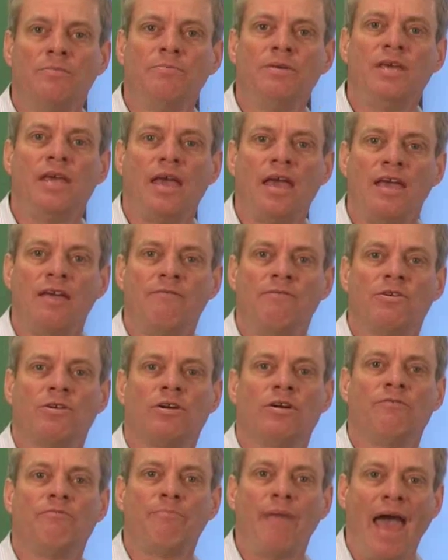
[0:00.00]
behavior
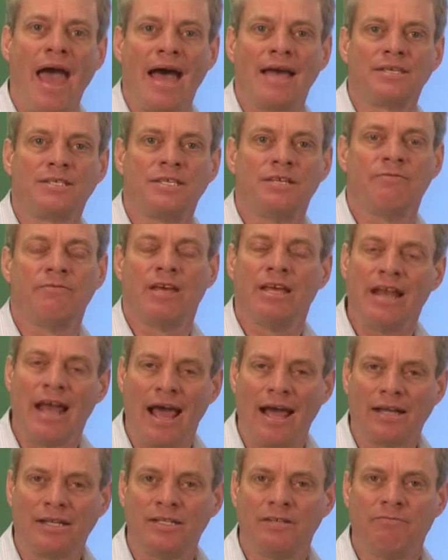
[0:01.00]
of passive and
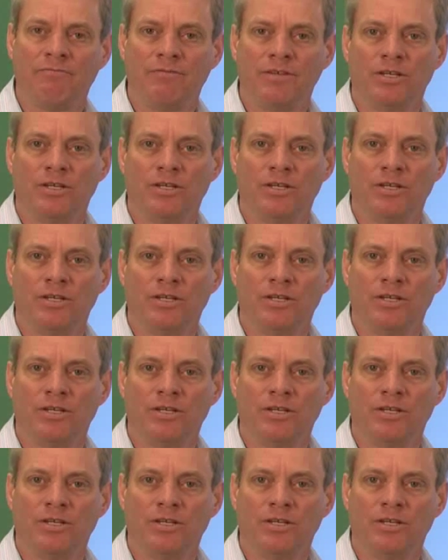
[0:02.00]
active